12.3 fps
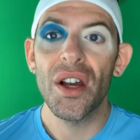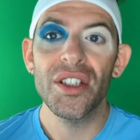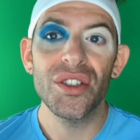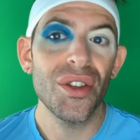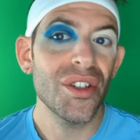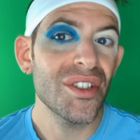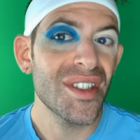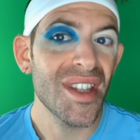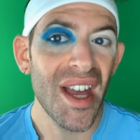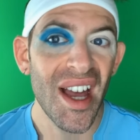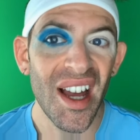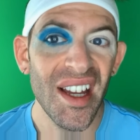Okay, so there's
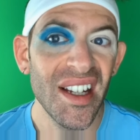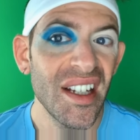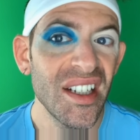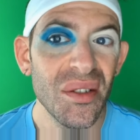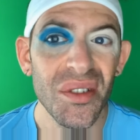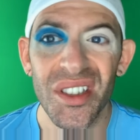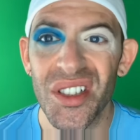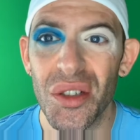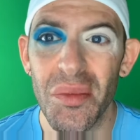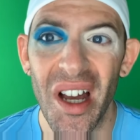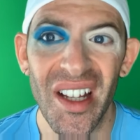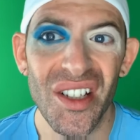that. I didn't really do
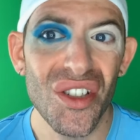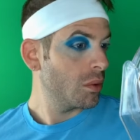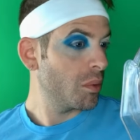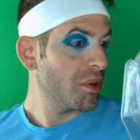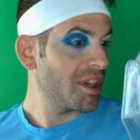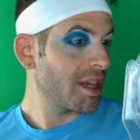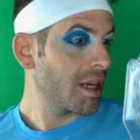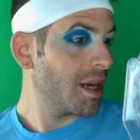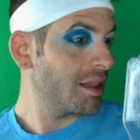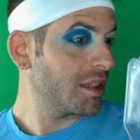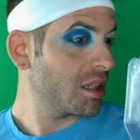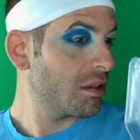much. We want to
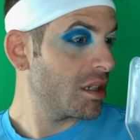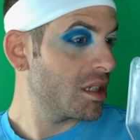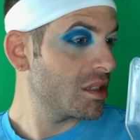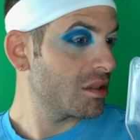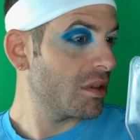cut the crease,